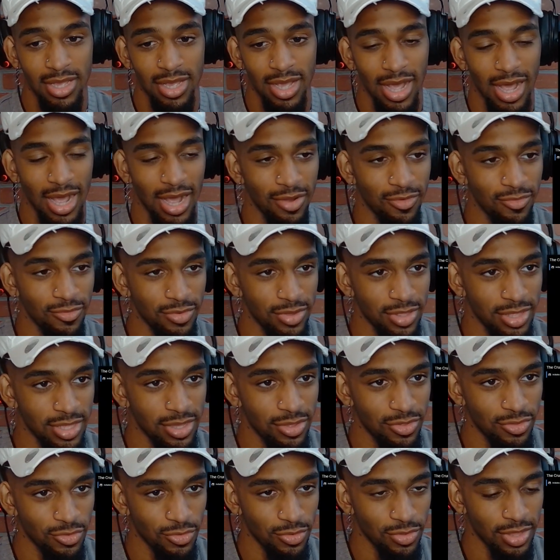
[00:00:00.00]
I really
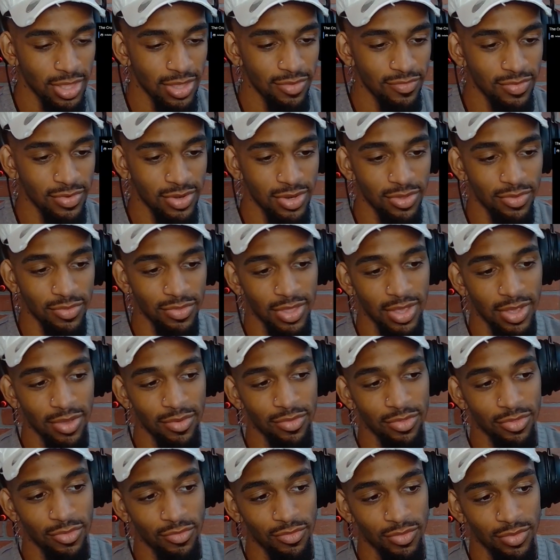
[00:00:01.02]
enjoyed that video. That
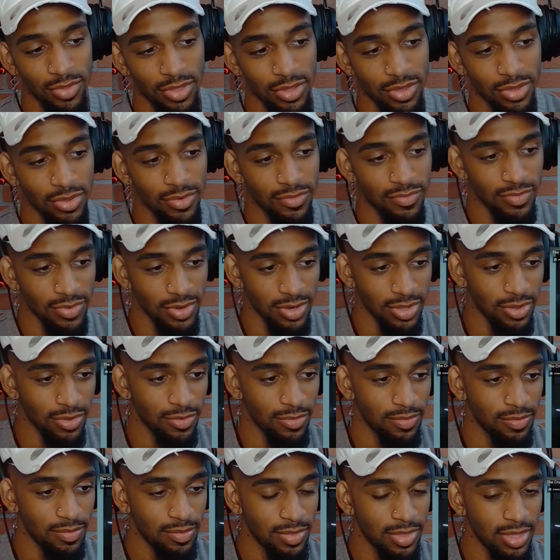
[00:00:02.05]
was a really good video.